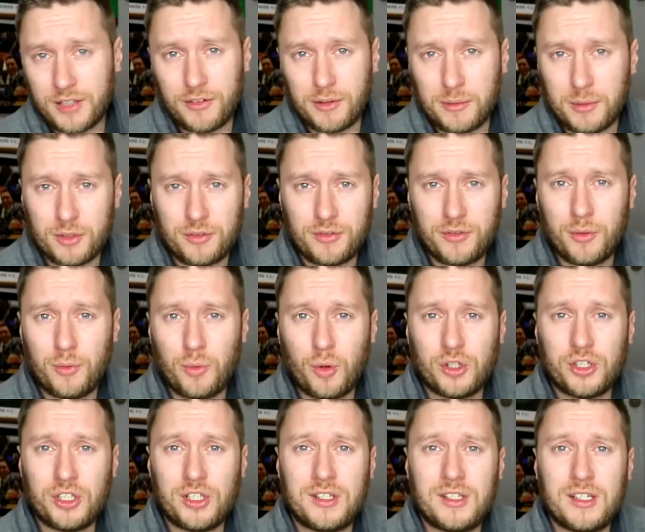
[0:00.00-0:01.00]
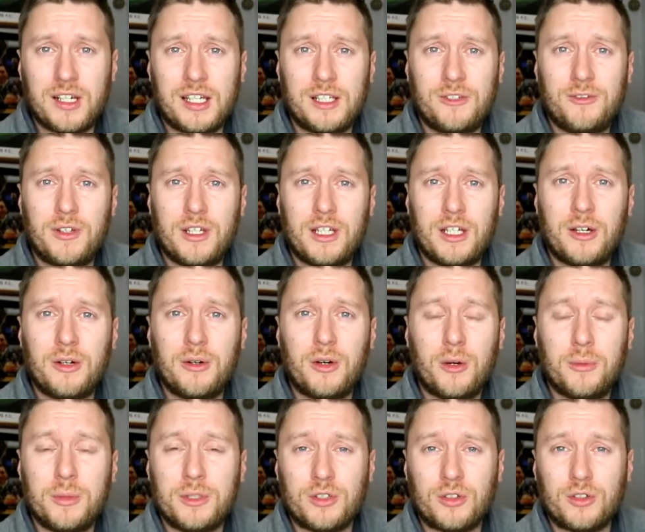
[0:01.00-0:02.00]
Thank you very much for watching today's
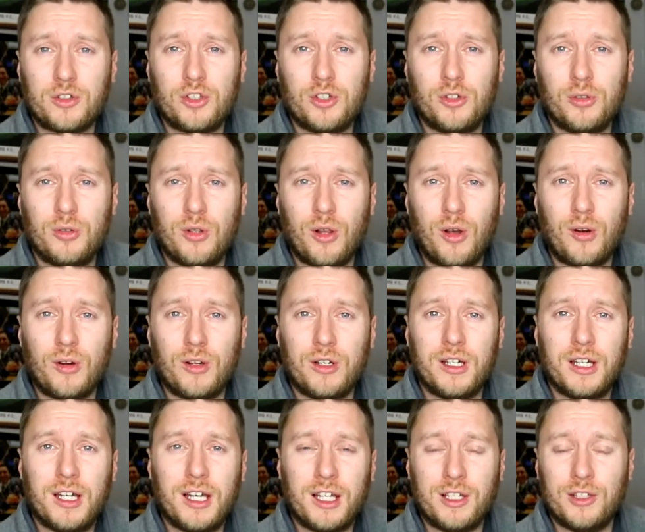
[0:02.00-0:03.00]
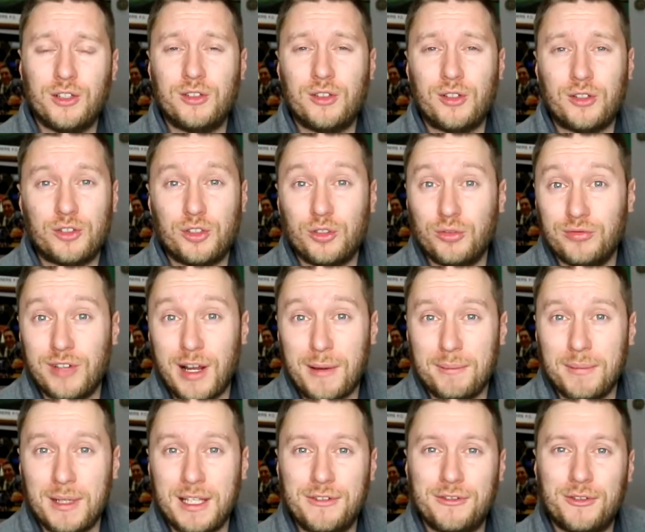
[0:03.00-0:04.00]
video. I hope it's not too long and not too
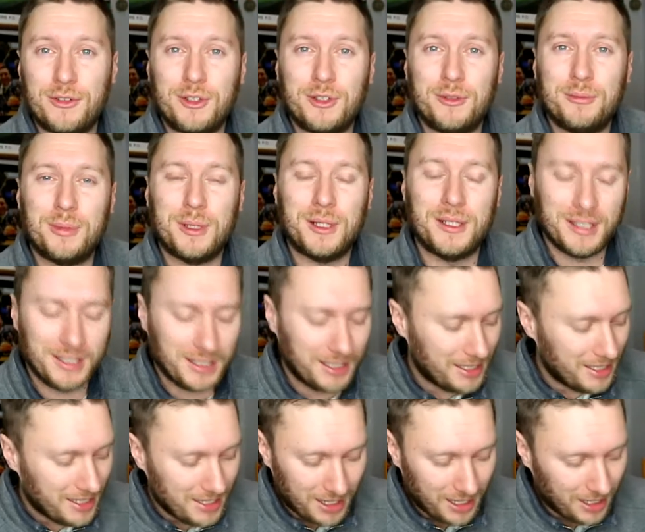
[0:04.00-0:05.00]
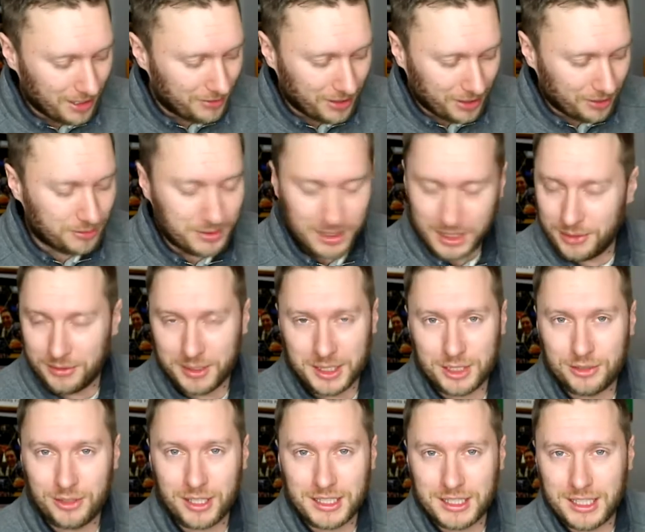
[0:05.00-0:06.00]
rambly for you, but I've had a really,
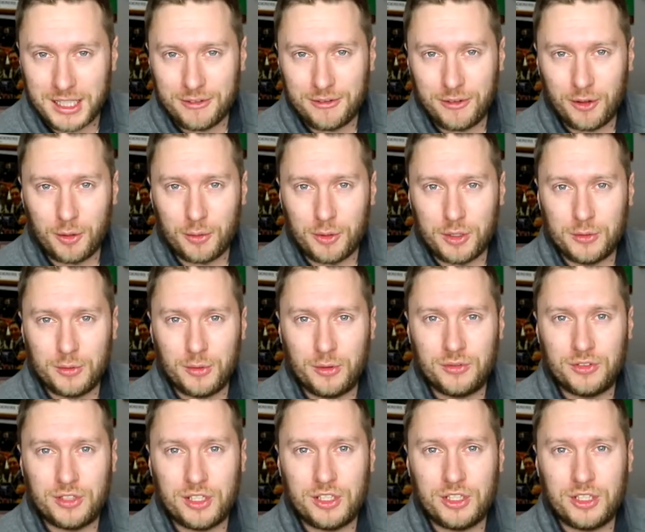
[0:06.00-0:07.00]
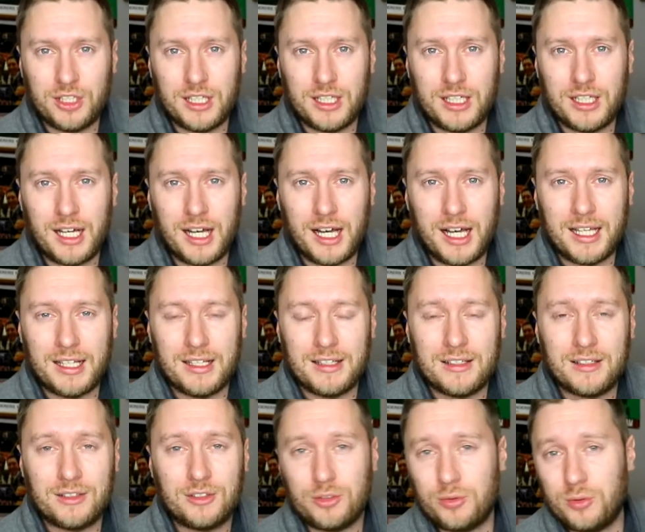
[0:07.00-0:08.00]
really great year following the Wolves this year,
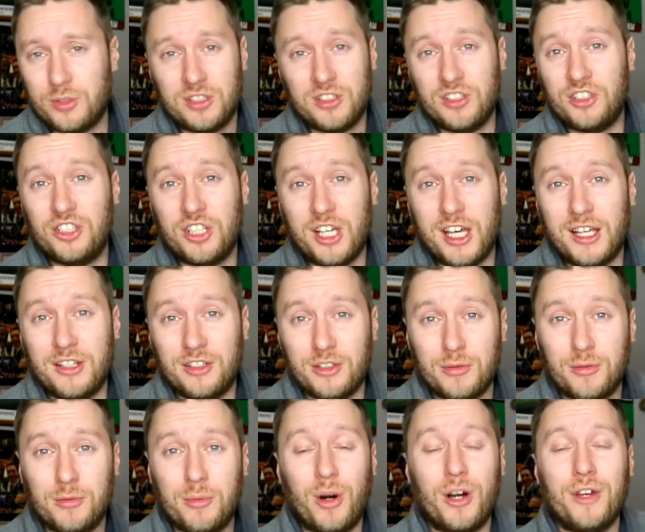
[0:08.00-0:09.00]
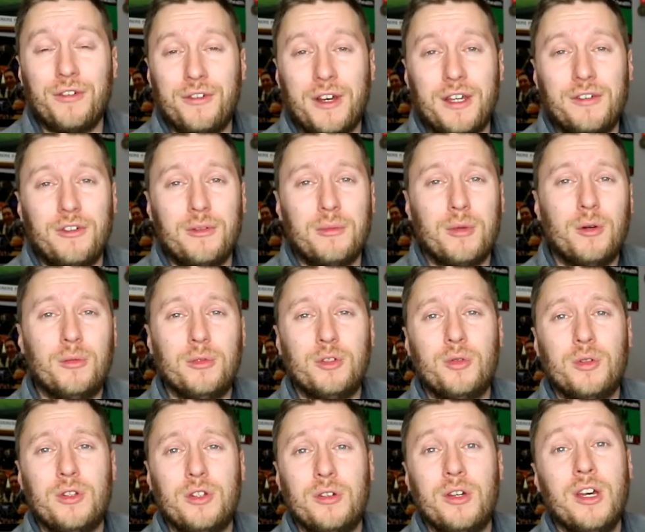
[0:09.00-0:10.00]
and just wanted to share some of my favourite
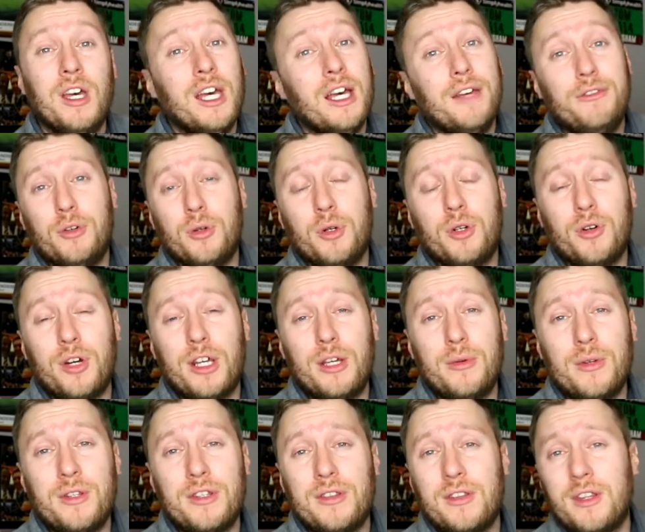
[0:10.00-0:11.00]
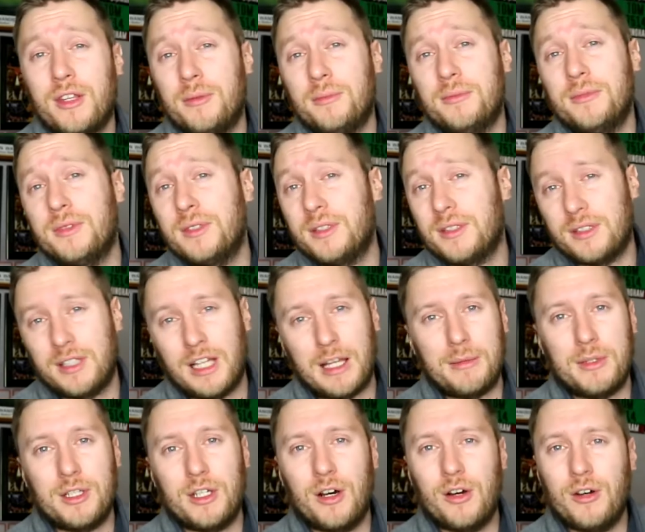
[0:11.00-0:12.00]
moments with you. If you agree with them,
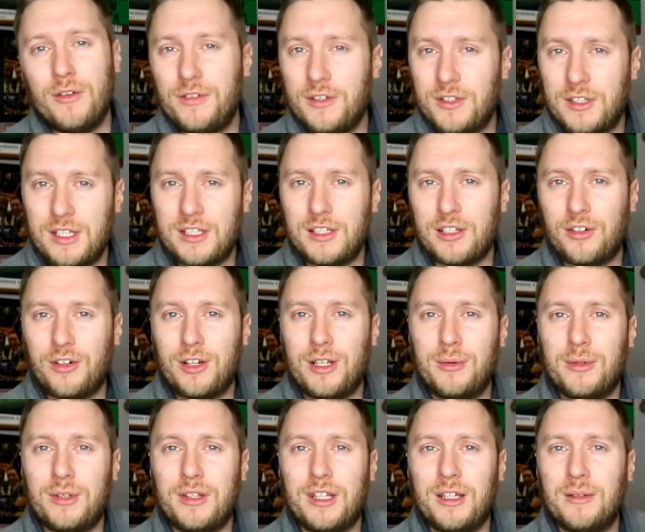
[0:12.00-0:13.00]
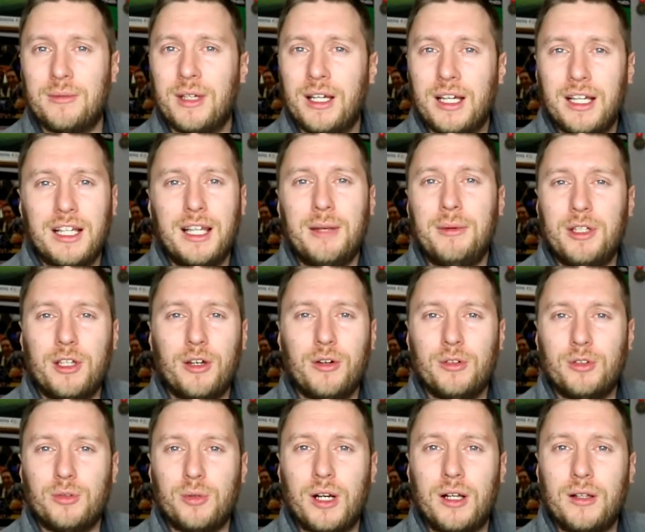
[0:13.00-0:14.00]
let me know. If you disagree with them, let me
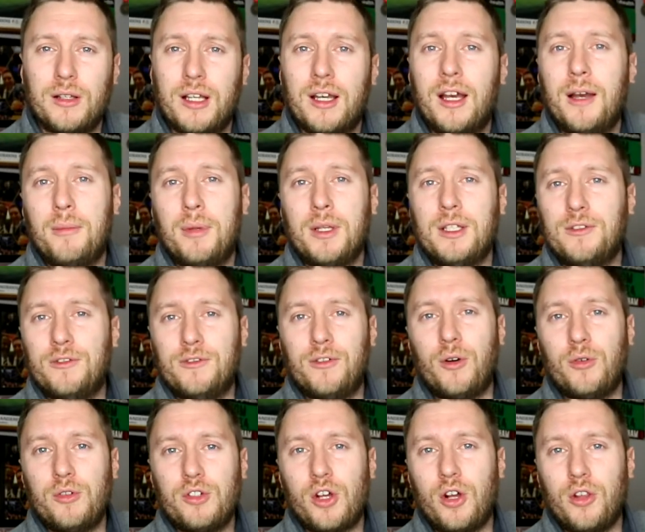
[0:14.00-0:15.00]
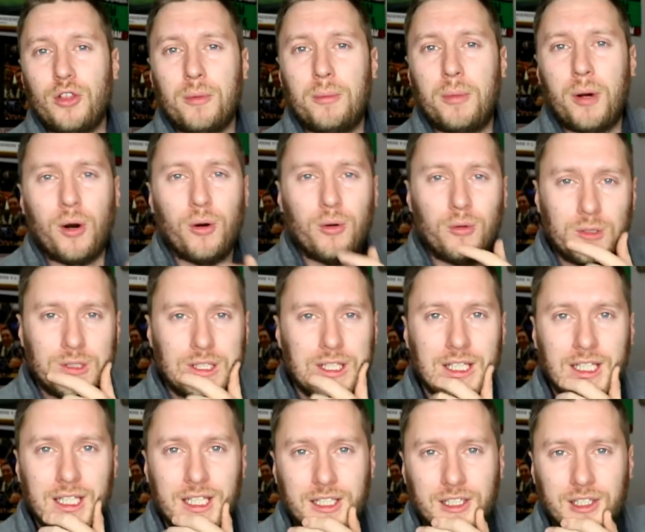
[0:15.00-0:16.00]
know as well. And please vote on the poll
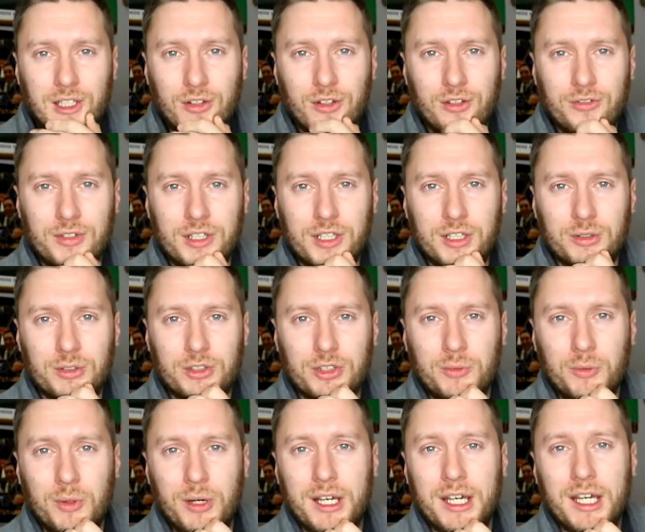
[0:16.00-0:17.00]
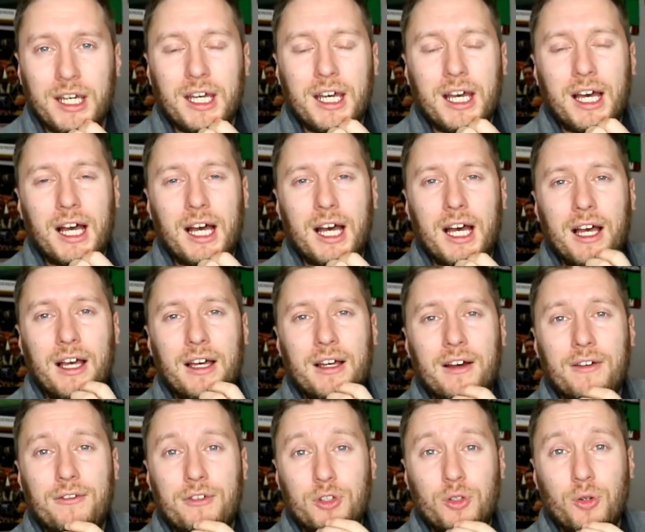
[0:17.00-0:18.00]
that's on the video somewhere
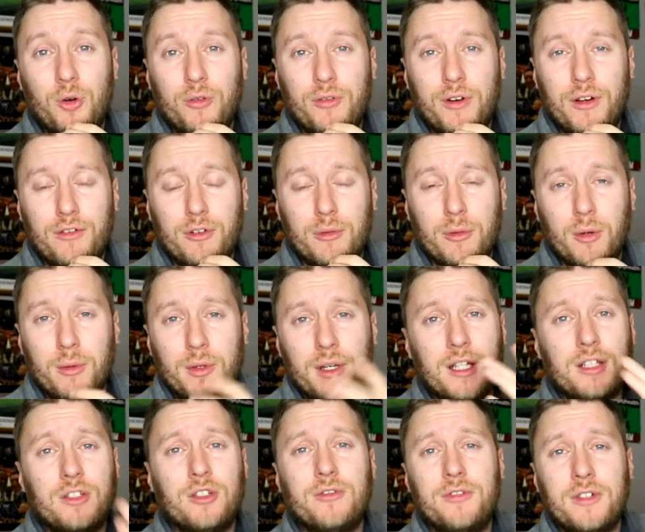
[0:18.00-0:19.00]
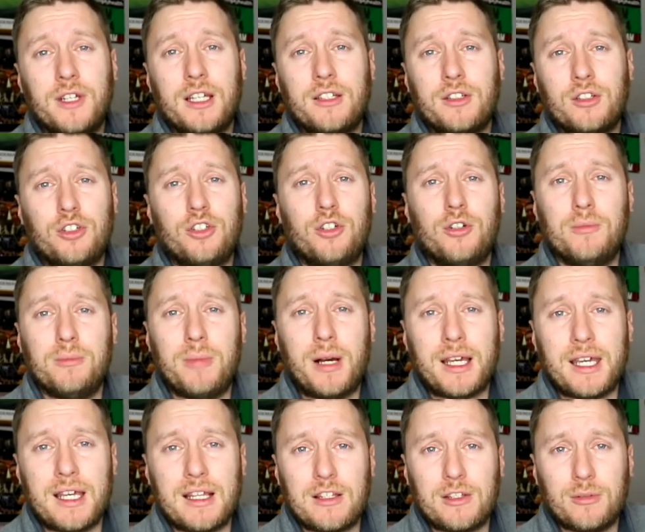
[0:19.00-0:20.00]
for your favourite moment. And don't forget to tune
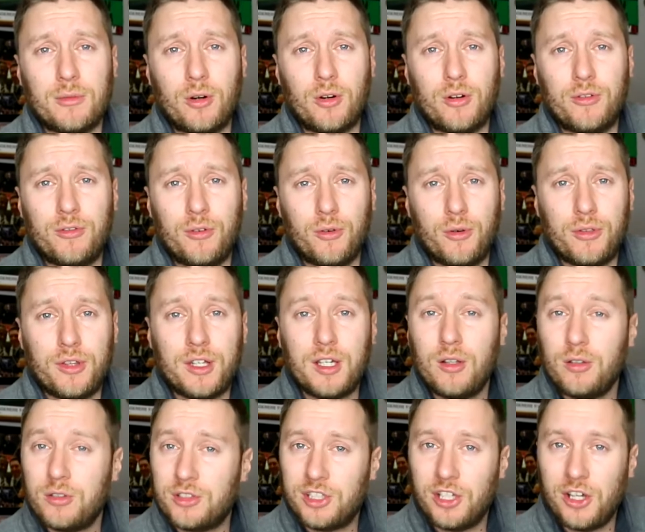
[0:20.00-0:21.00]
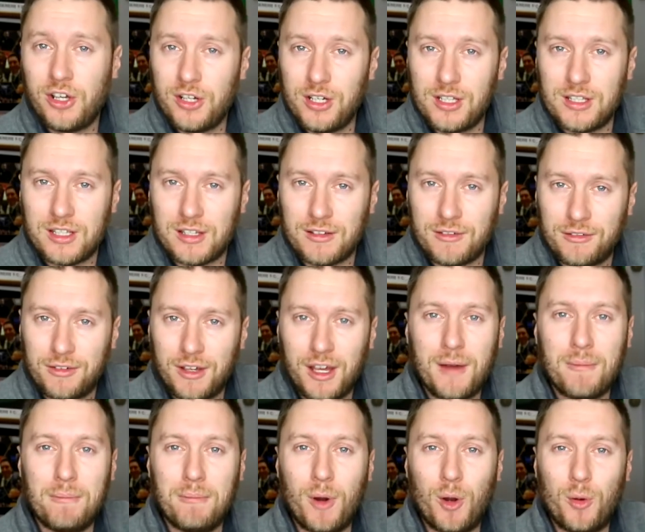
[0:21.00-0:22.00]
back in tomorrow for the alternative
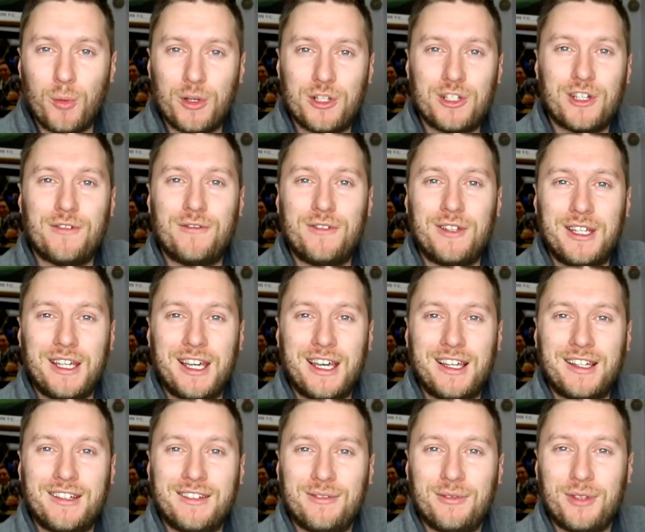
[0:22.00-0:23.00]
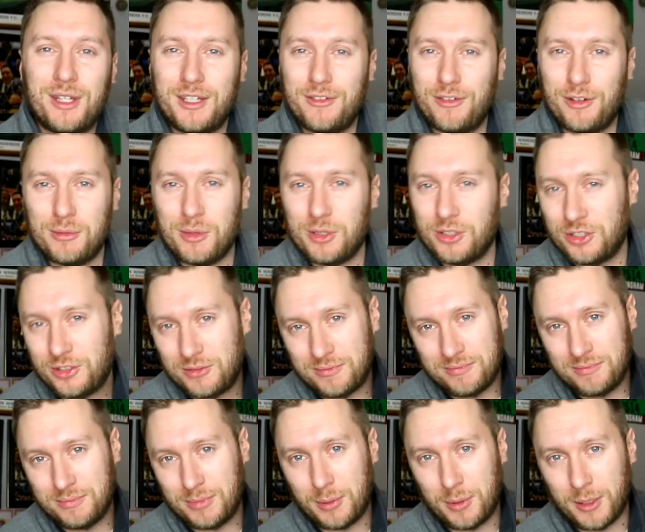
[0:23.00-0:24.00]
moment of the year. Thank you very much.